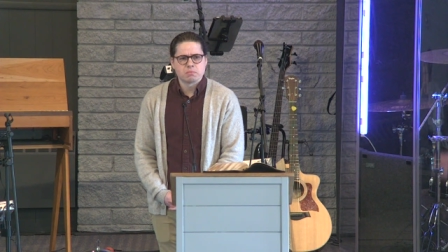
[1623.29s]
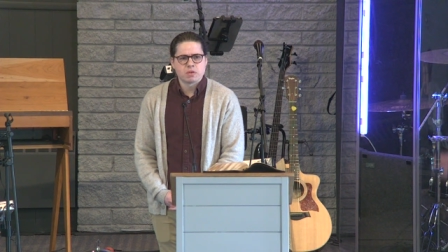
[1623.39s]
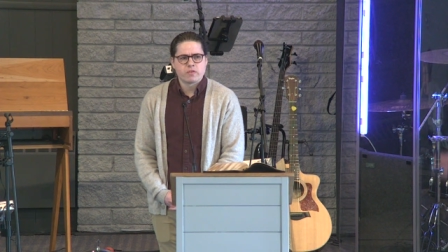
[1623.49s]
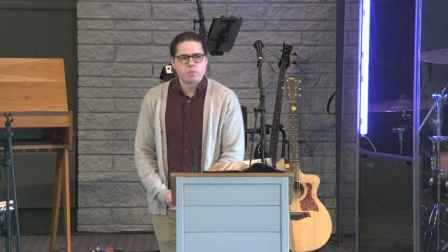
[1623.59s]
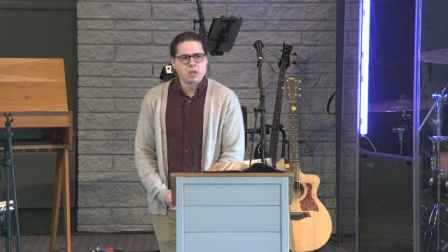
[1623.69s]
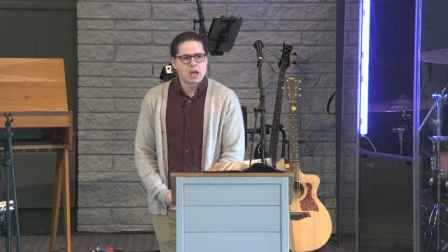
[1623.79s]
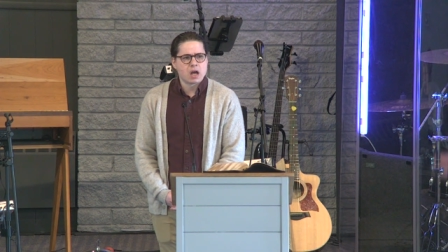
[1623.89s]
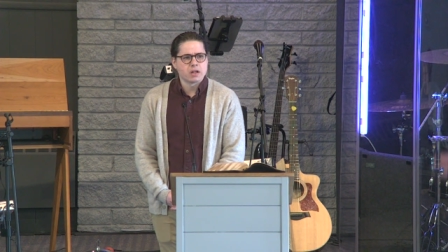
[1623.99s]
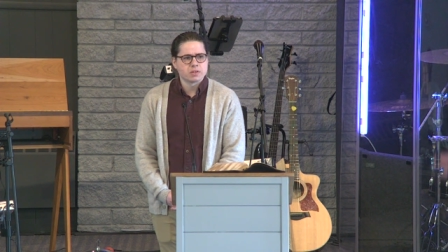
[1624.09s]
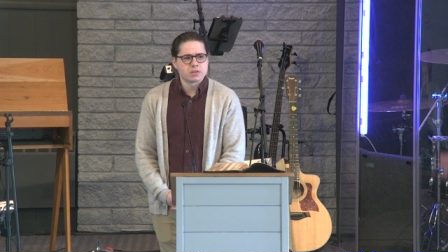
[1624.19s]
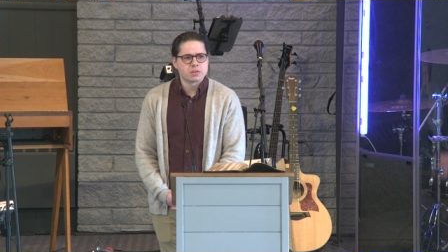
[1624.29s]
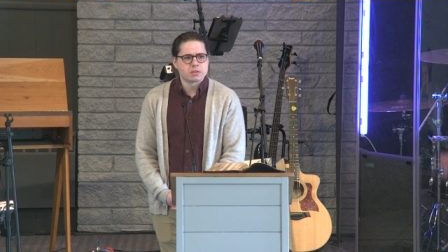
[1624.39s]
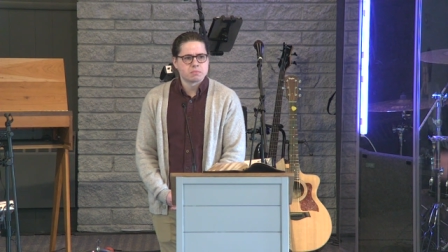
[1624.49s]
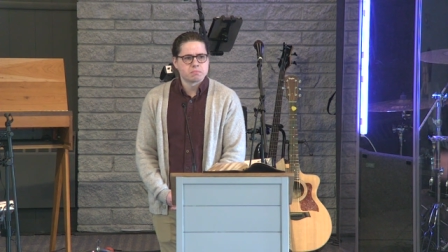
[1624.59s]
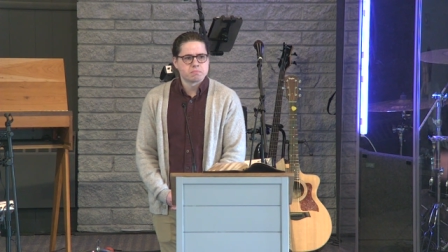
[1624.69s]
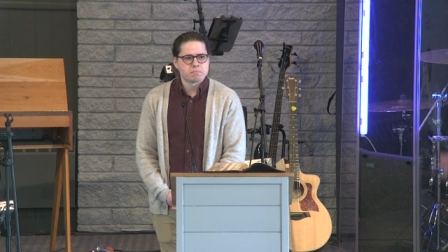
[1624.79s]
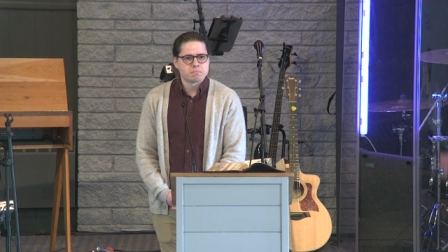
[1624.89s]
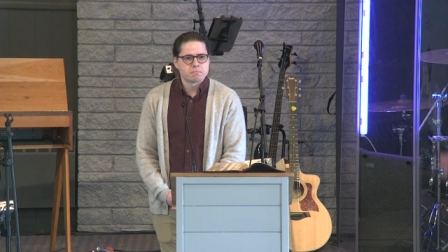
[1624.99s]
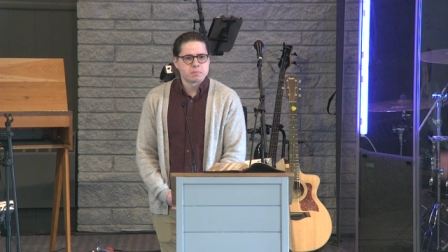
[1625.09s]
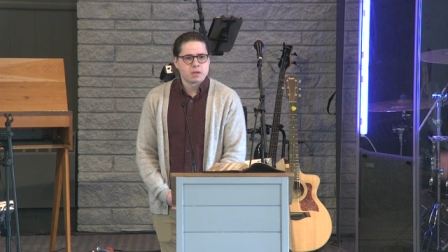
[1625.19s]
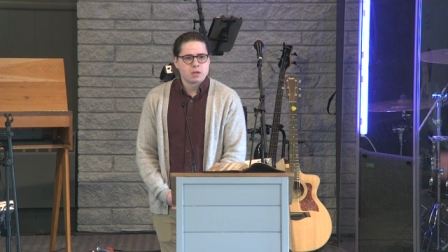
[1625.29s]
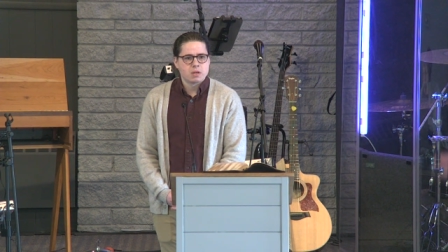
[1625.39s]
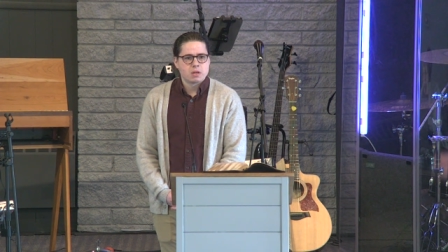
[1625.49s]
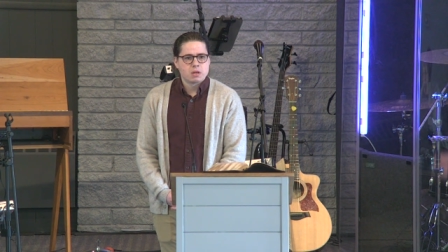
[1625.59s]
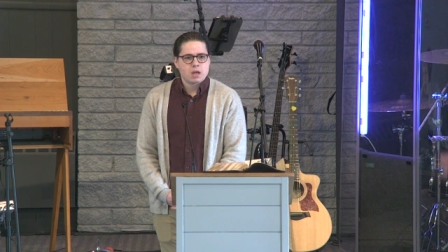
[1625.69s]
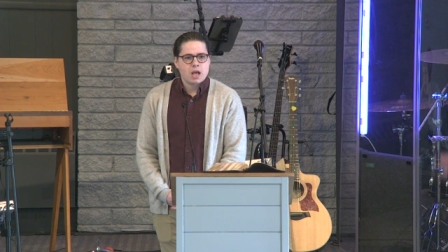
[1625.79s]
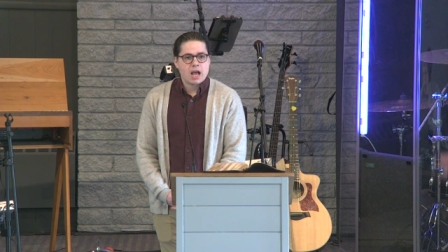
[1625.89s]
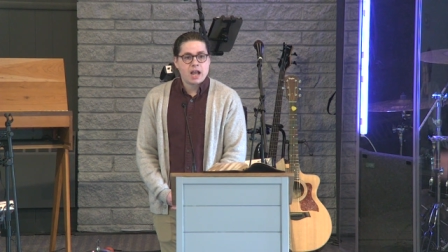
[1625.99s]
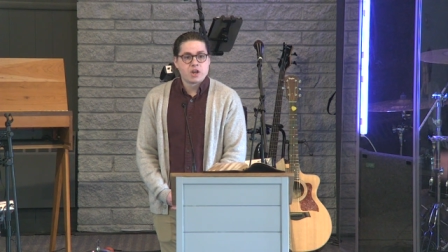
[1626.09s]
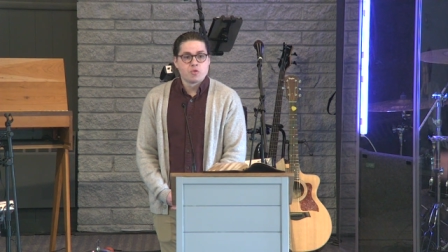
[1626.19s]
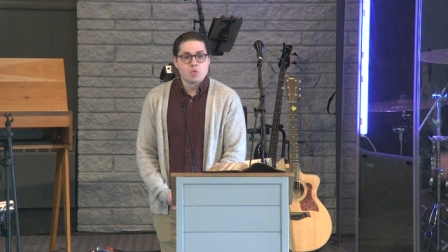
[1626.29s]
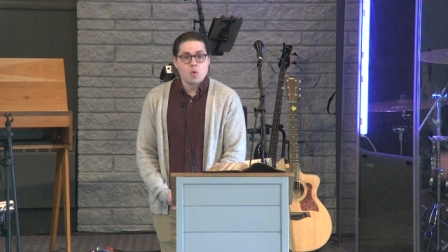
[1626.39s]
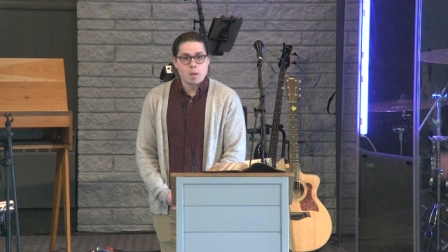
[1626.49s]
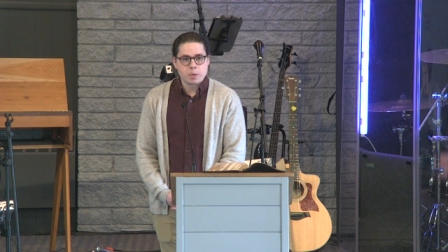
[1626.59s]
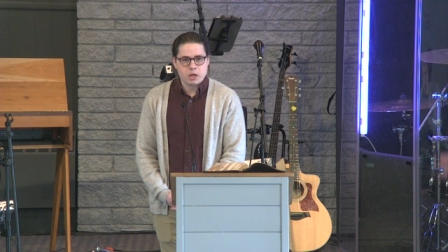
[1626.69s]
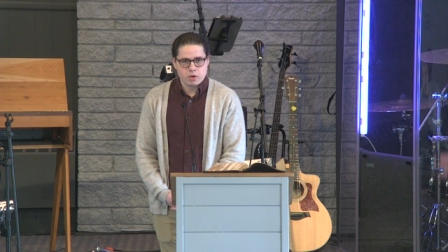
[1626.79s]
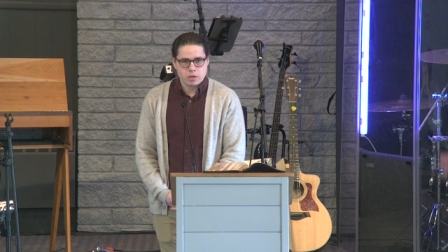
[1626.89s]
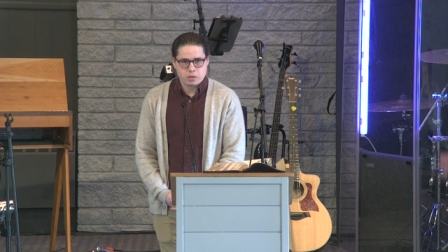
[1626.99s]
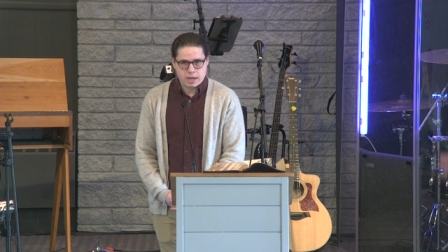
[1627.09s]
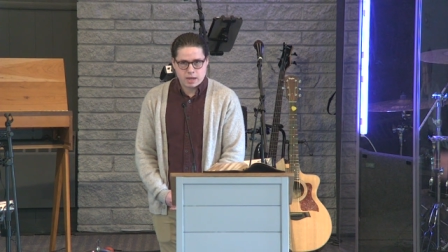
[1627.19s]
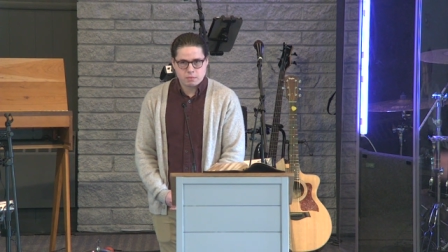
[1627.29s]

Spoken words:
if I'm being honest. I grew up hearing that.